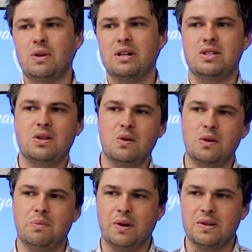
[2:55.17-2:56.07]
one is term
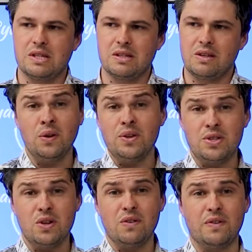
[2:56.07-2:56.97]
deposits. On the
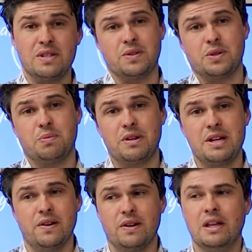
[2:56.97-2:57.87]
surface, looks pretty
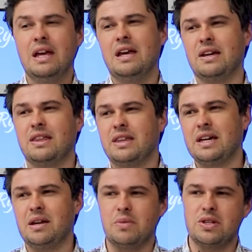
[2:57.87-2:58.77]
good. You're
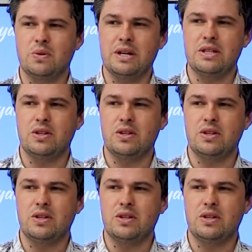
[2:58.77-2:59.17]
thinking between